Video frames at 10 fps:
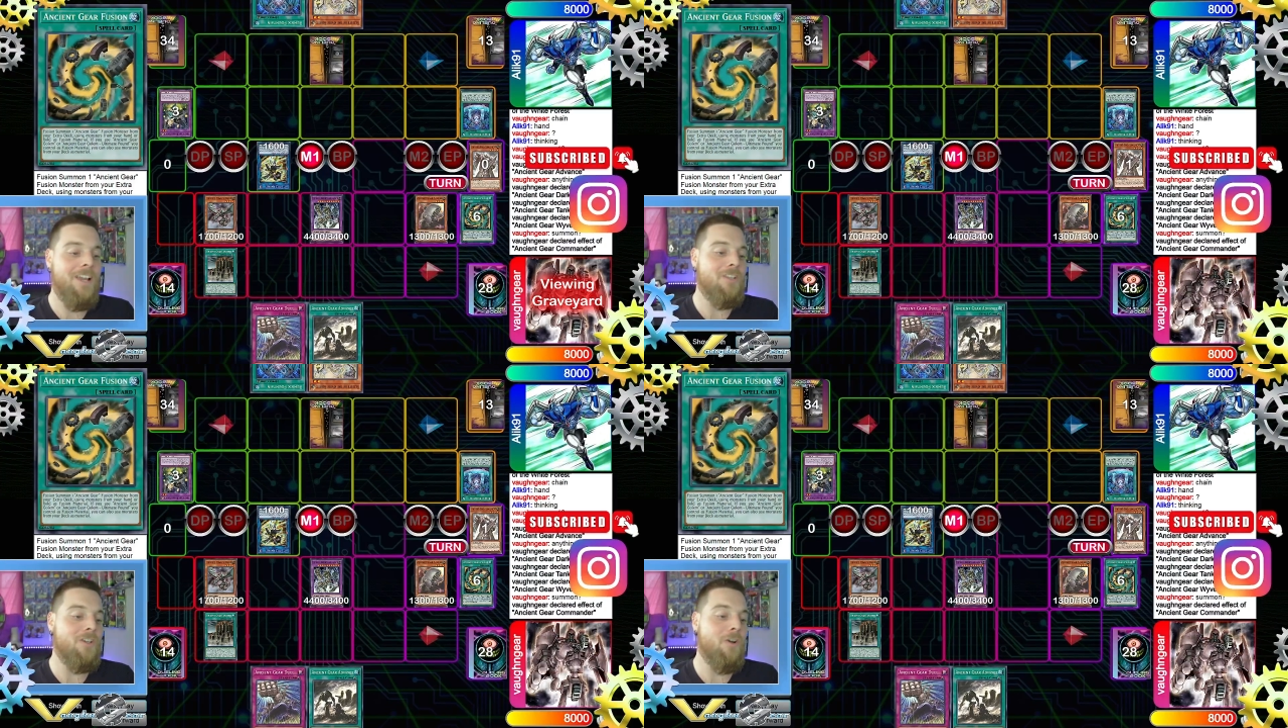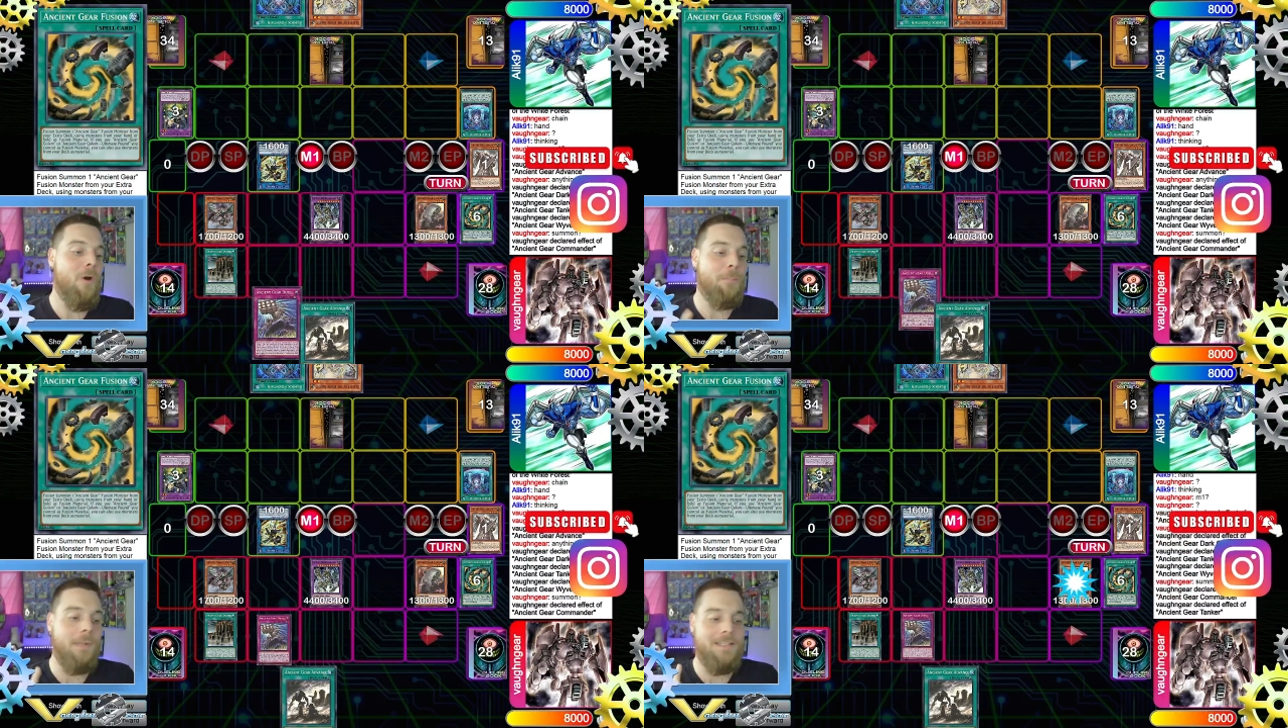to go
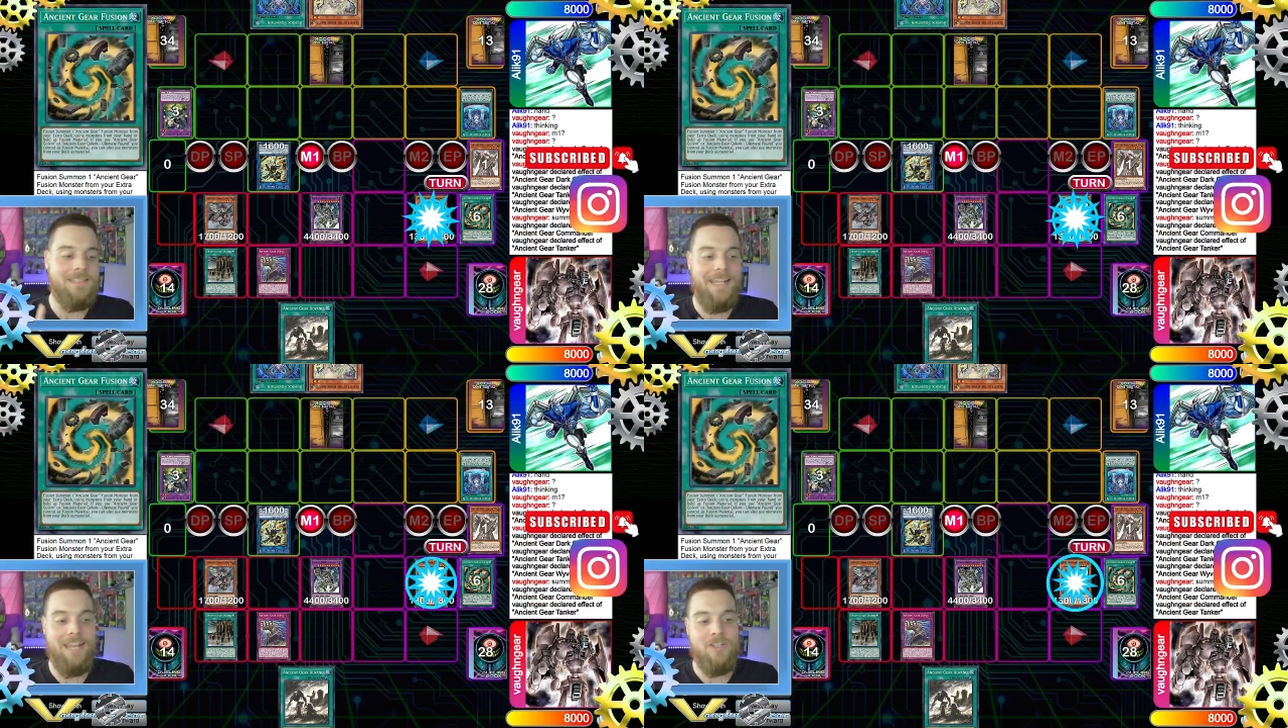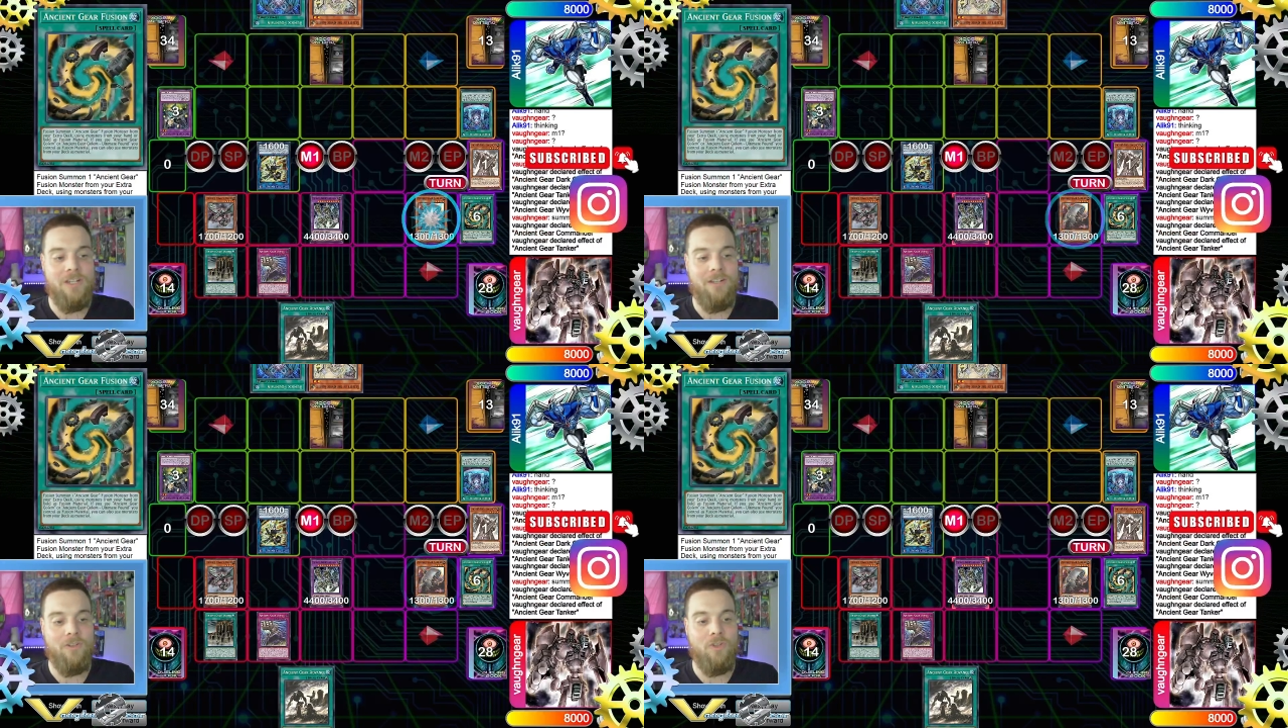and place the
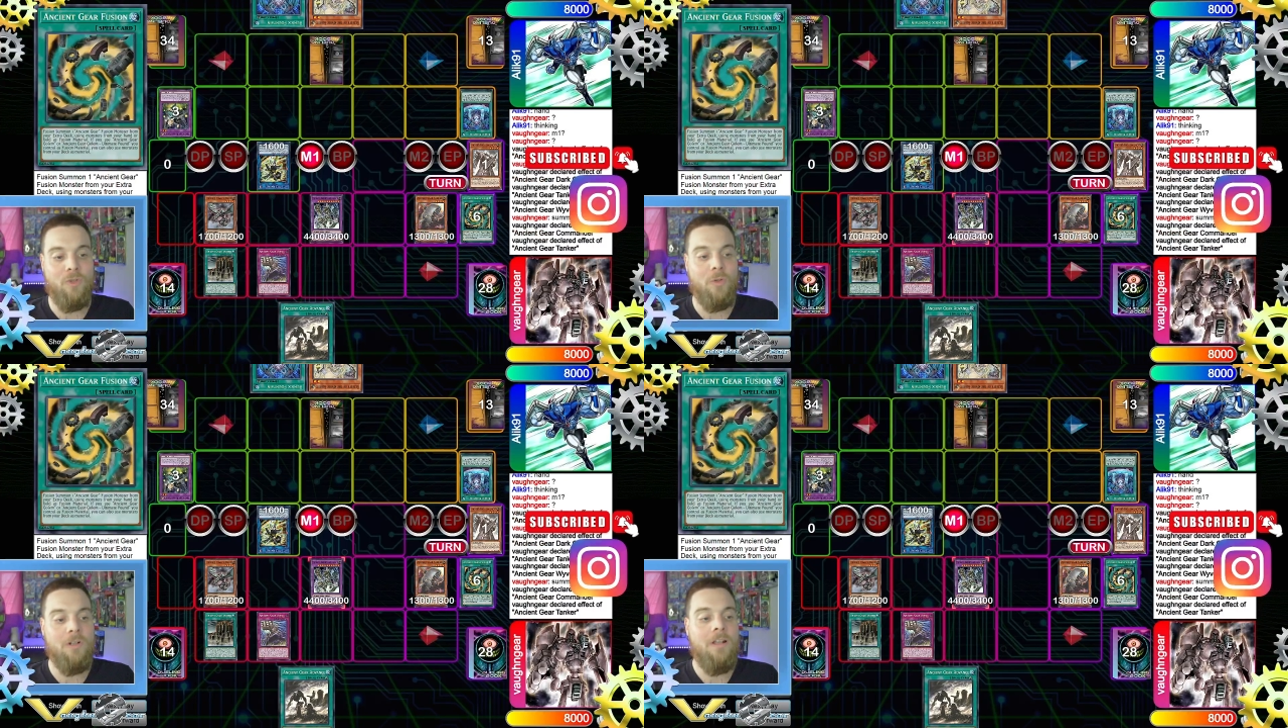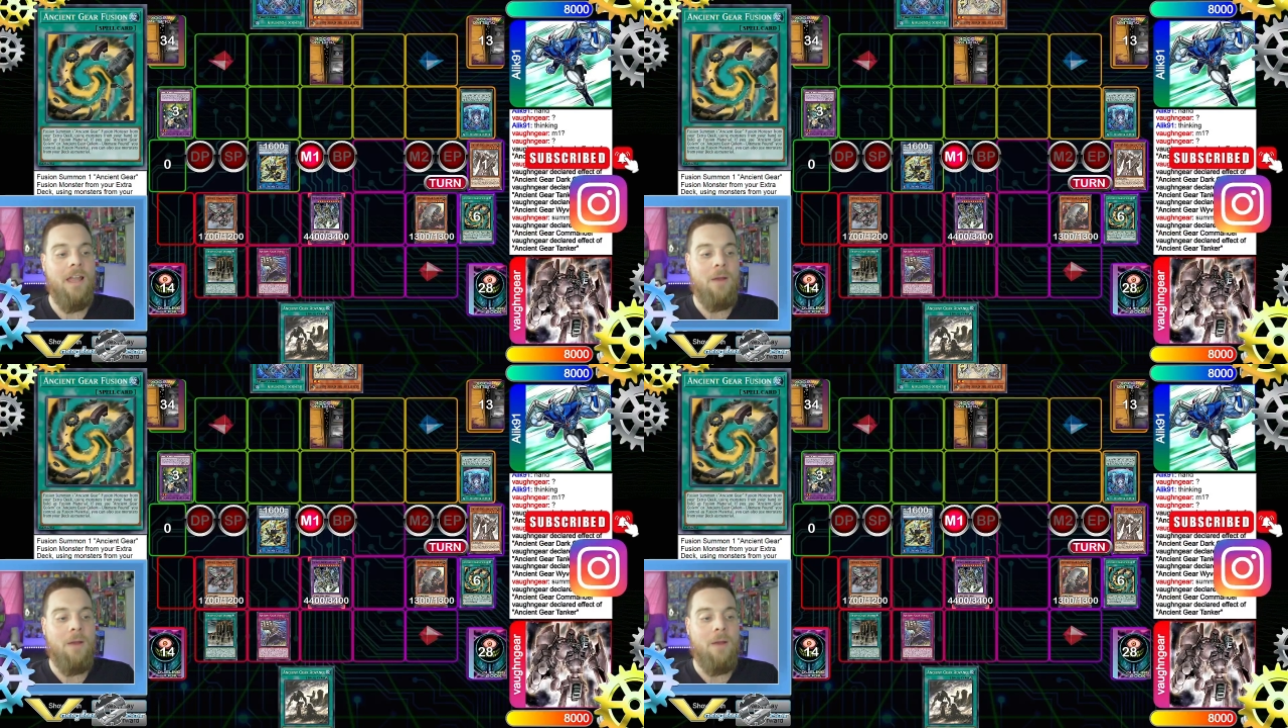Ancient Gear Duel,